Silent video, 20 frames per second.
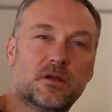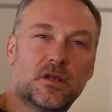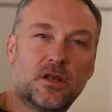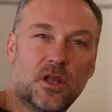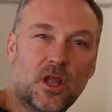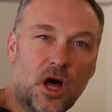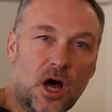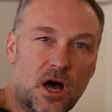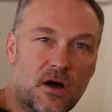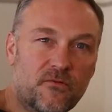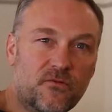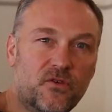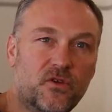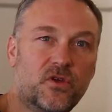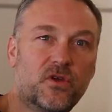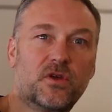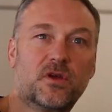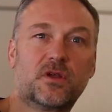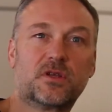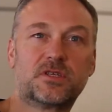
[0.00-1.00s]
loft
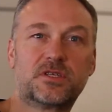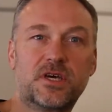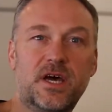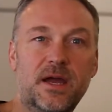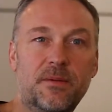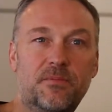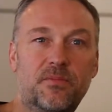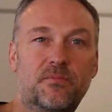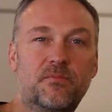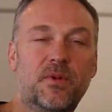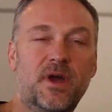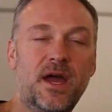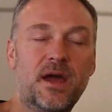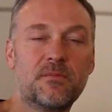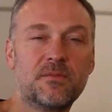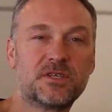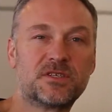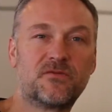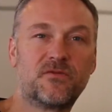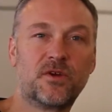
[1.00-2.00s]
type
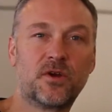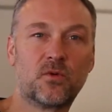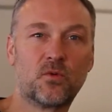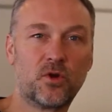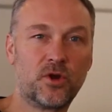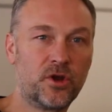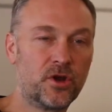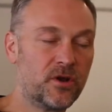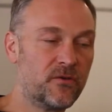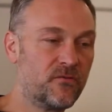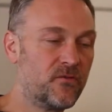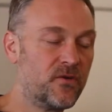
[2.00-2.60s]
atmosphere where you're gonna